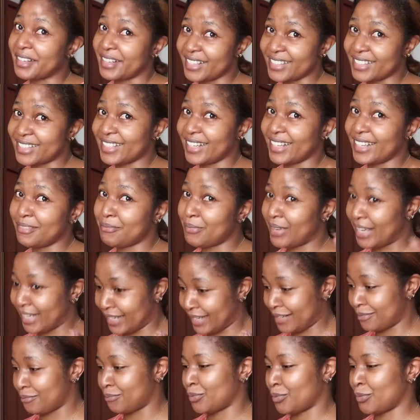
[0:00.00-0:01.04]
It's laid
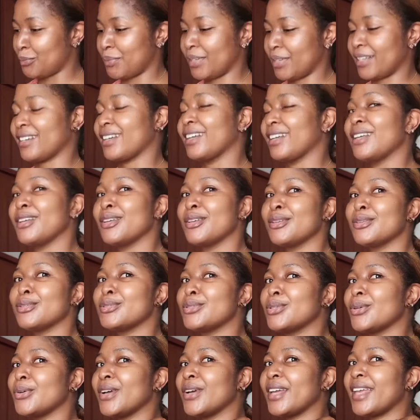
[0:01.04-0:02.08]
back and popping.
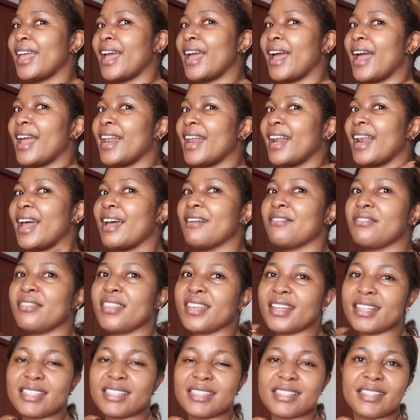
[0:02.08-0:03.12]
So yeah, I love
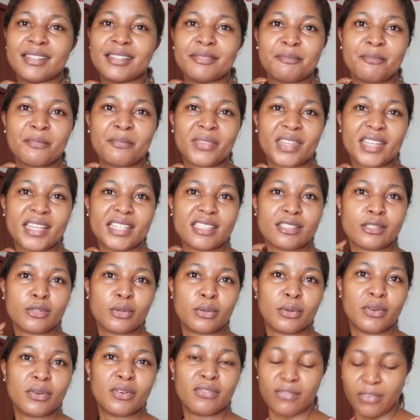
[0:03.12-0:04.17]
this. It's
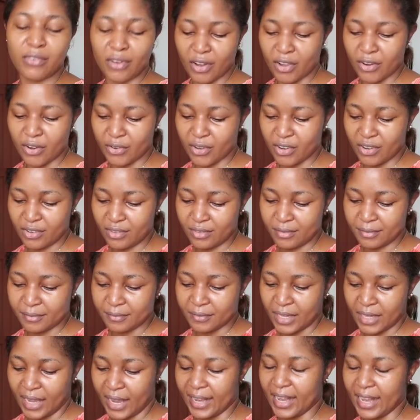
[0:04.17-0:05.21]
floral.
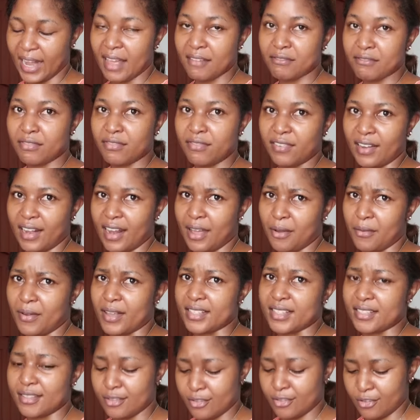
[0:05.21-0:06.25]
I love
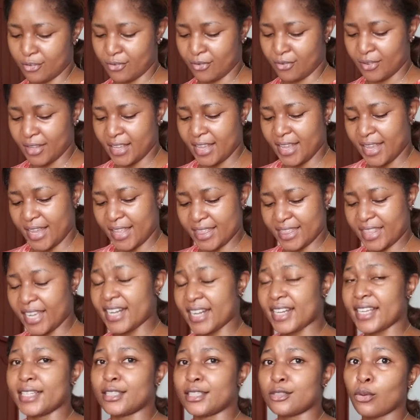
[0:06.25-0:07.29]
flowers, so, and
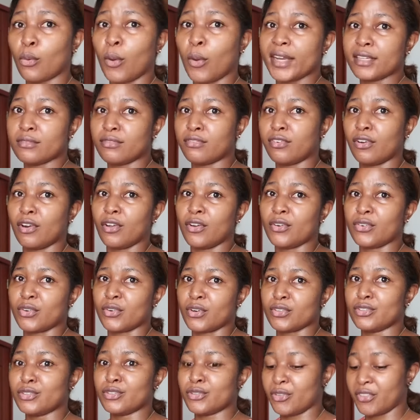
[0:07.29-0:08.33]
then it's white
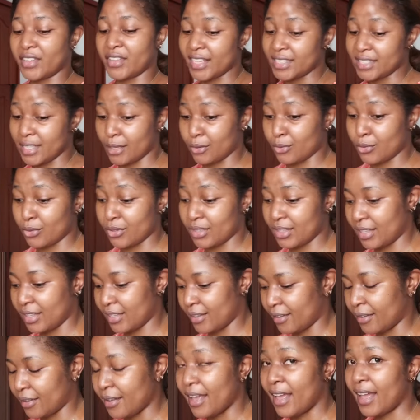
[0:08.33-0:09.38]
floral, so that's a good
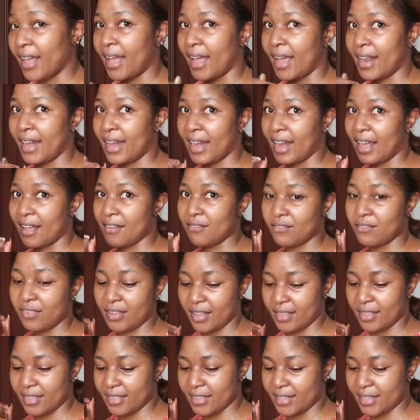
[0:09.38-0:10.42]
thing. I love
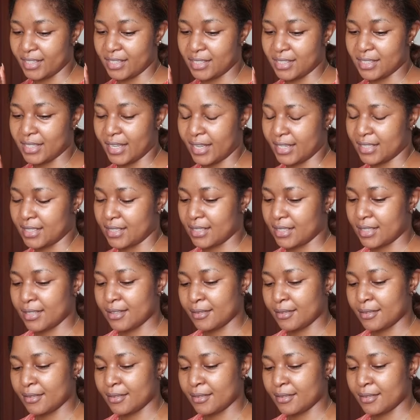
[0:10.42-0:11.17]
this scent.